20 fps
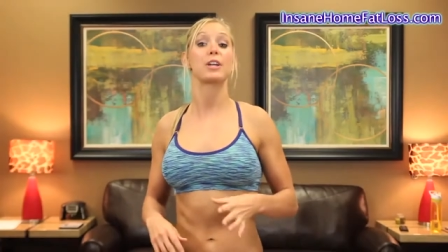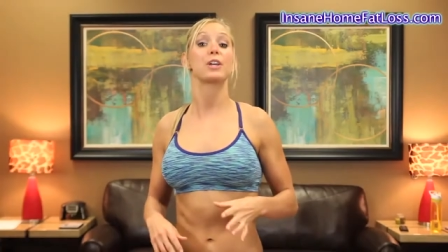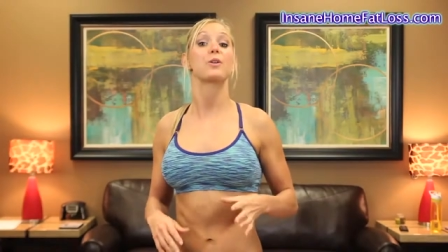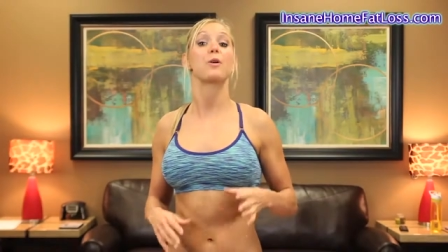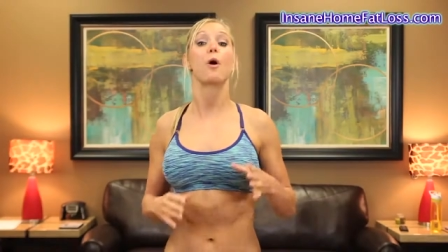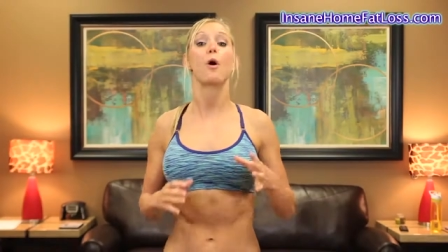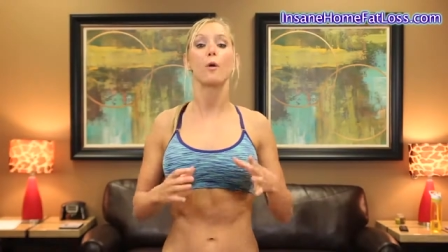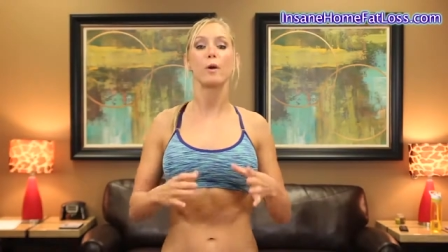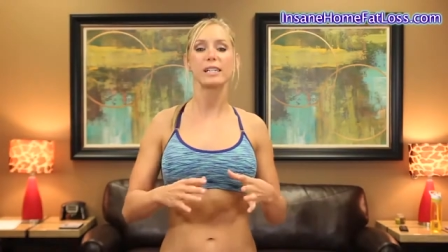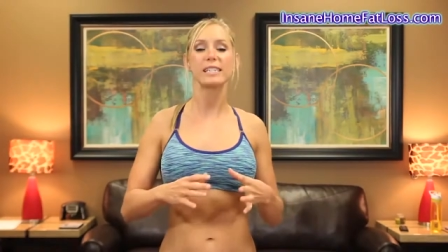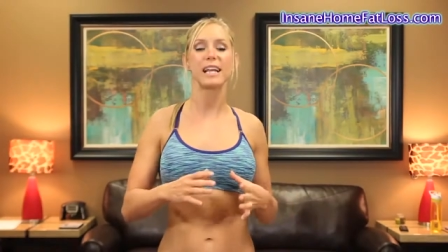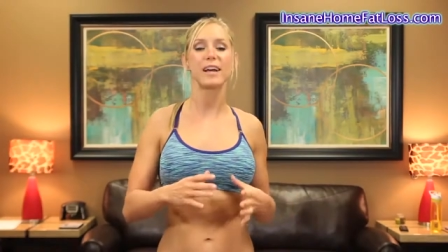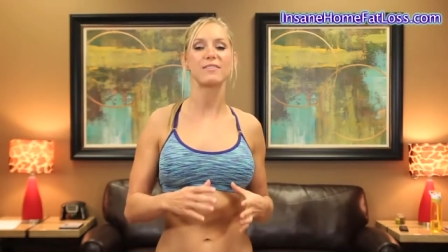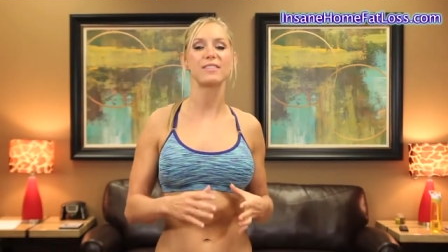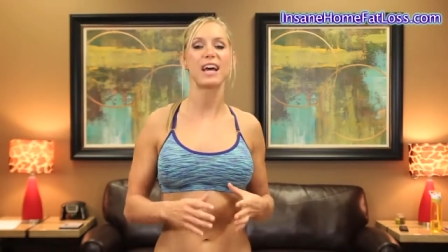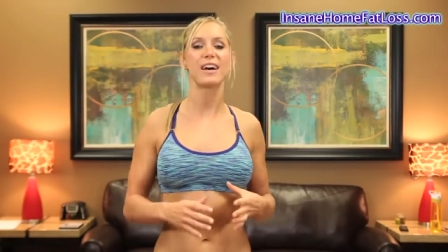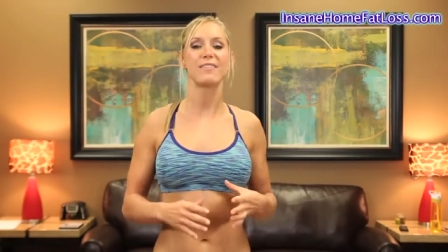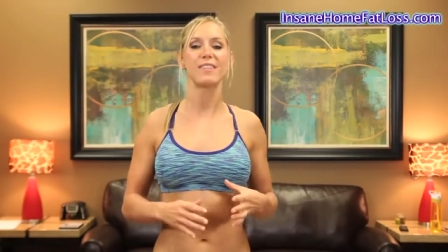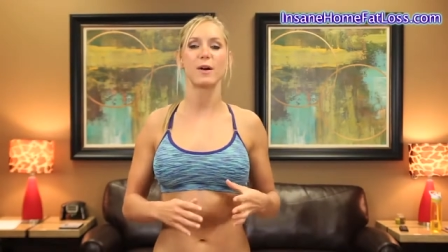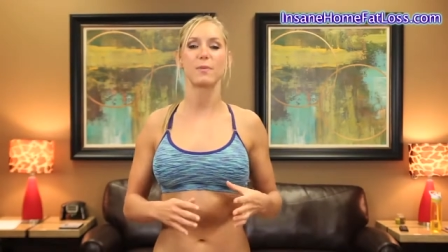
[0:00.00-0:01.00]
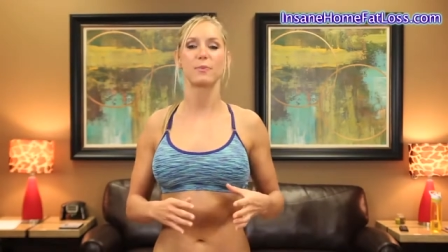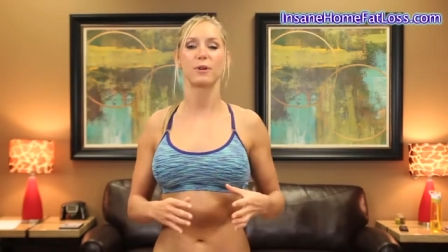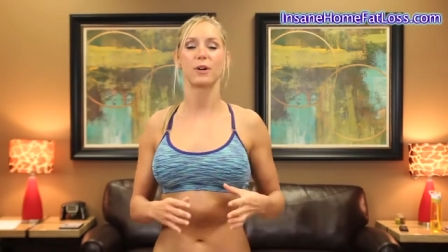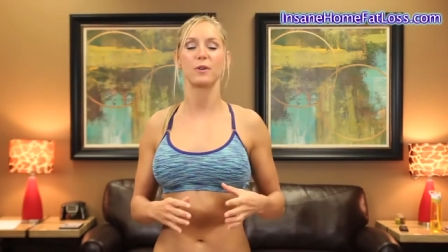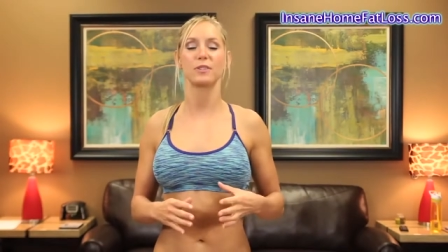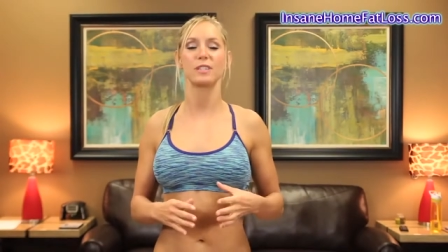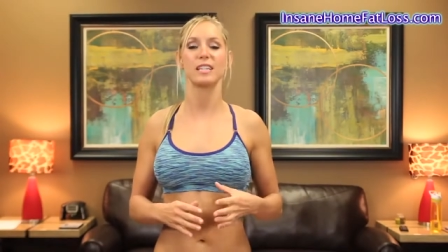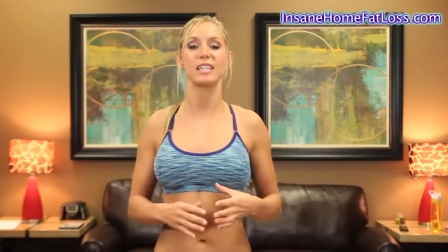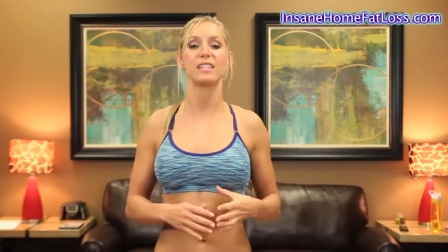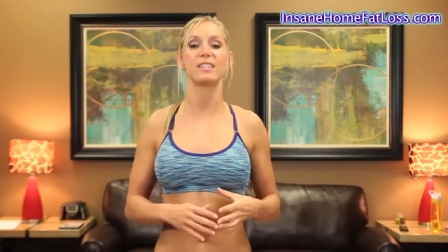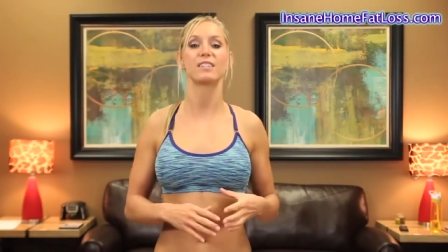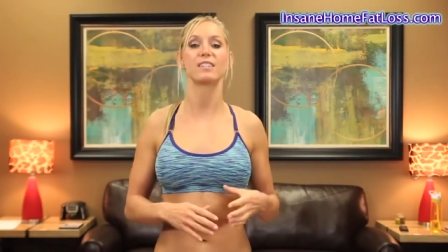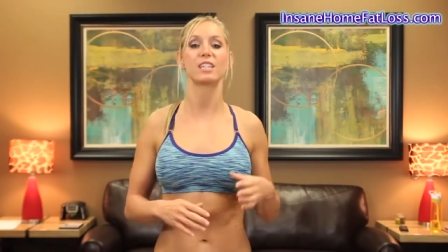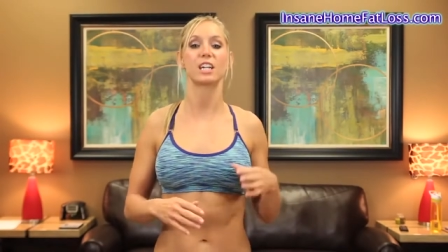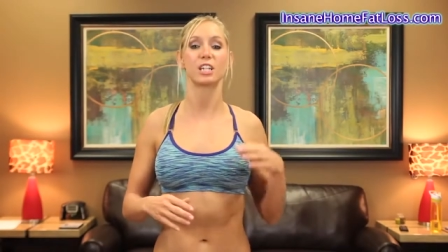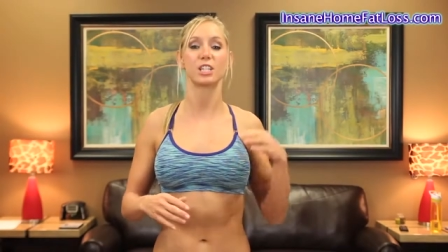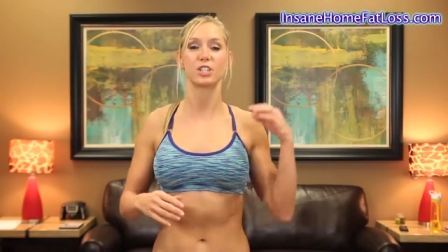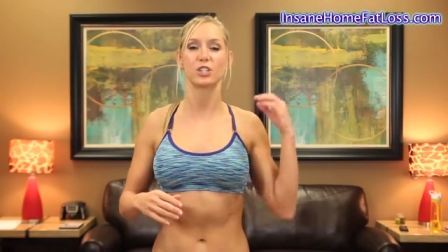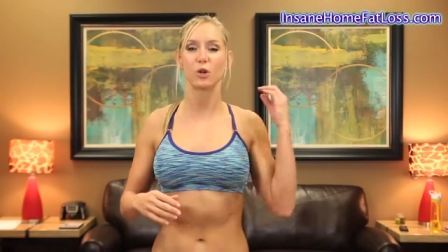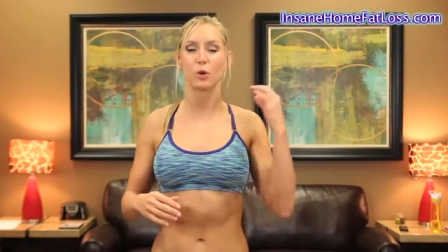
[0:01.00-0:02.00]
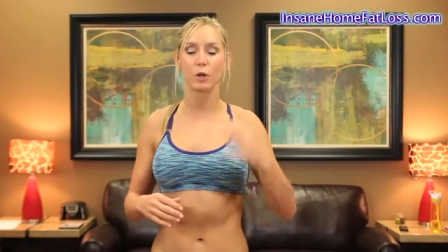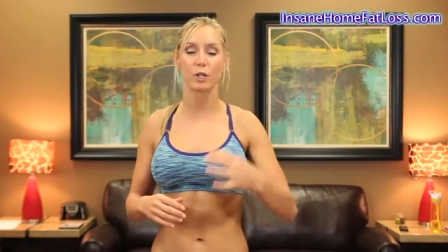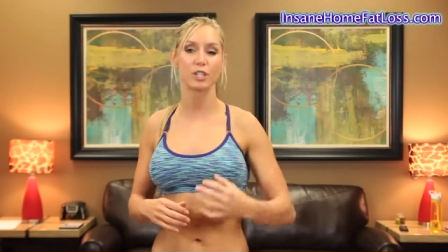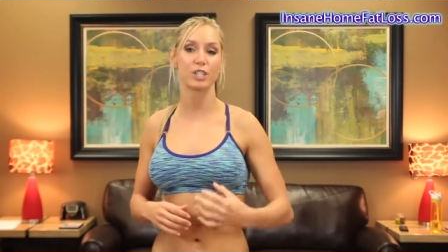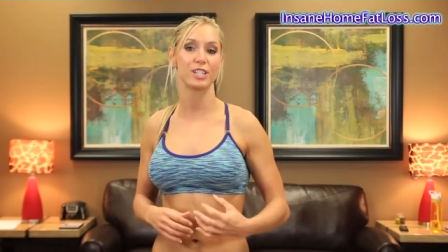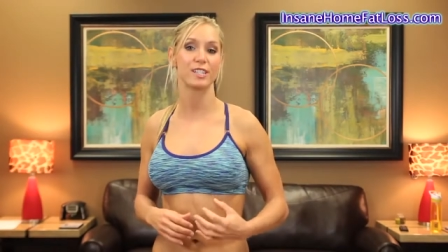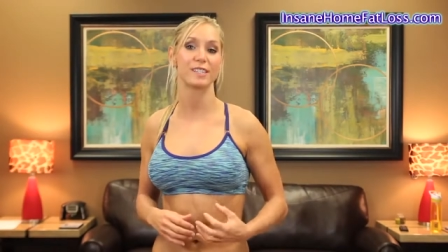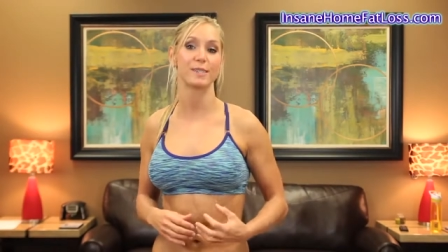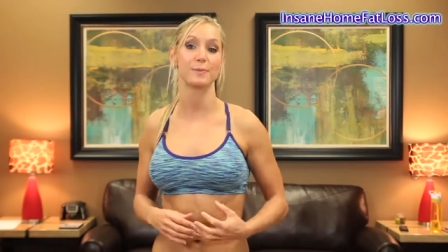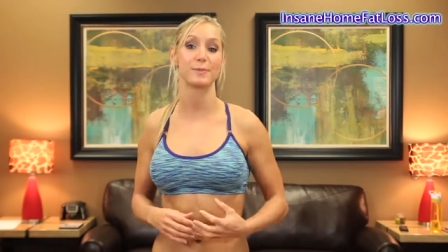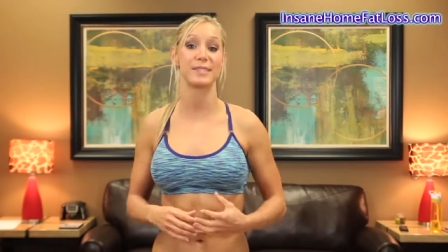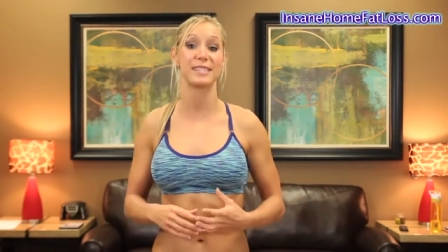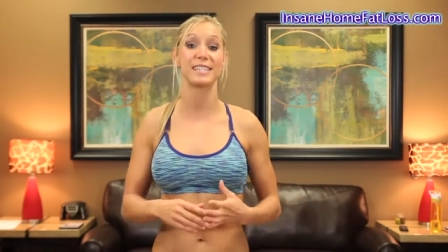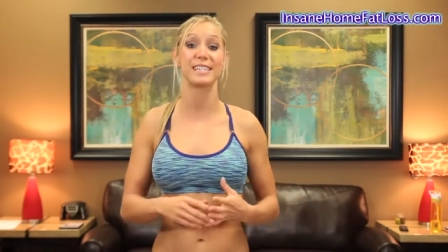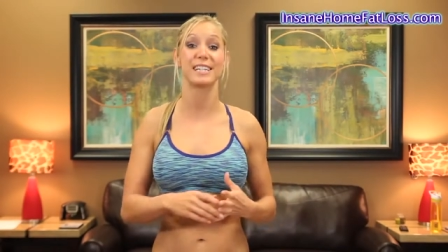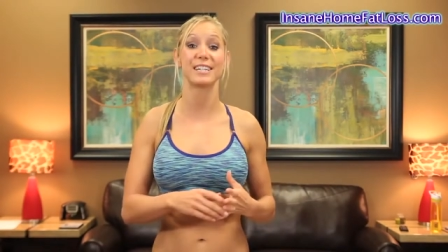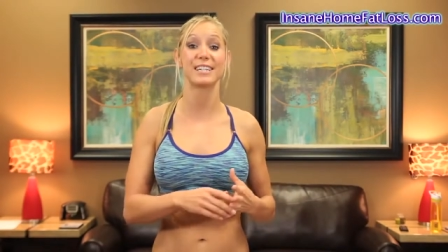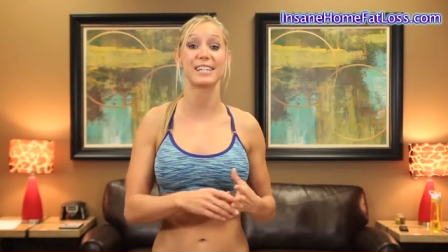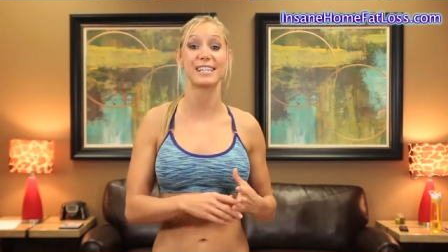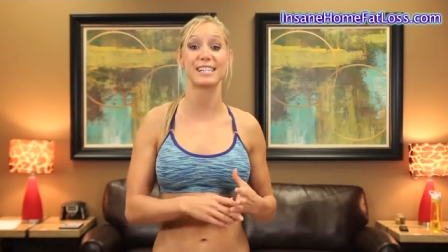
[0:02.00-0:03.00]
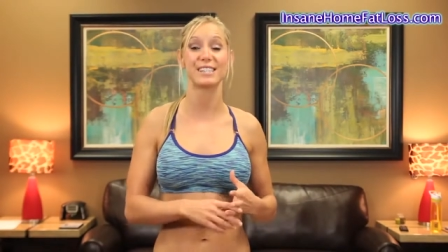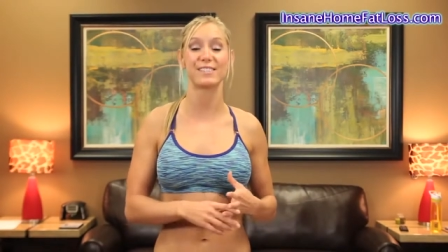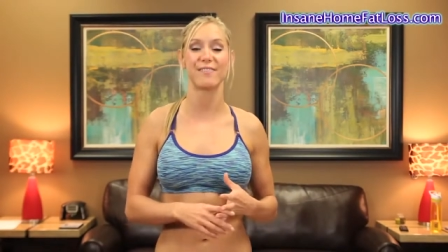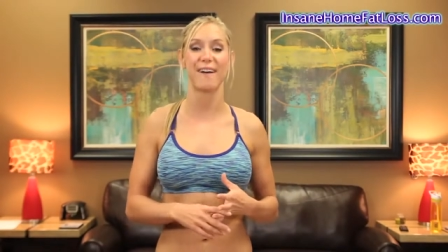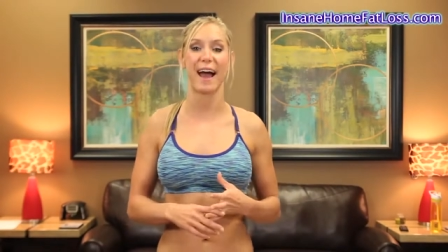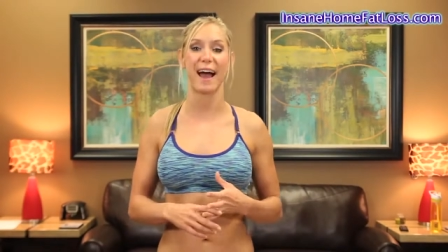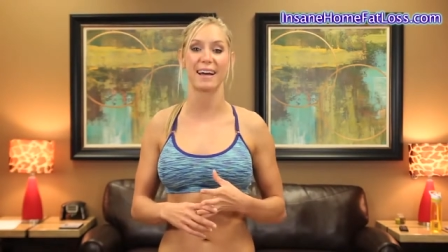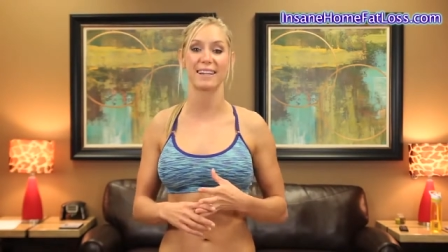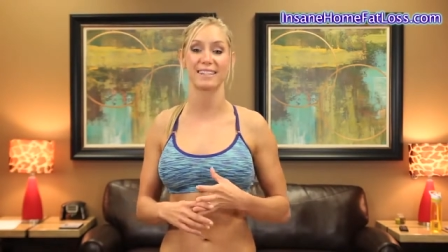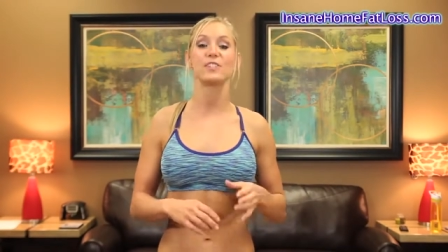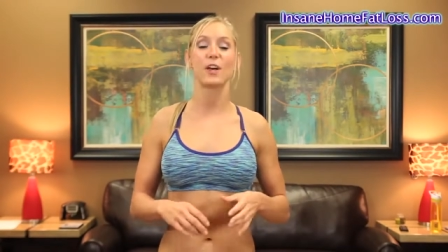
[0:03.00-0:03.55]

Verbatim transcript: you always have to have that protein to start torching some serious fat.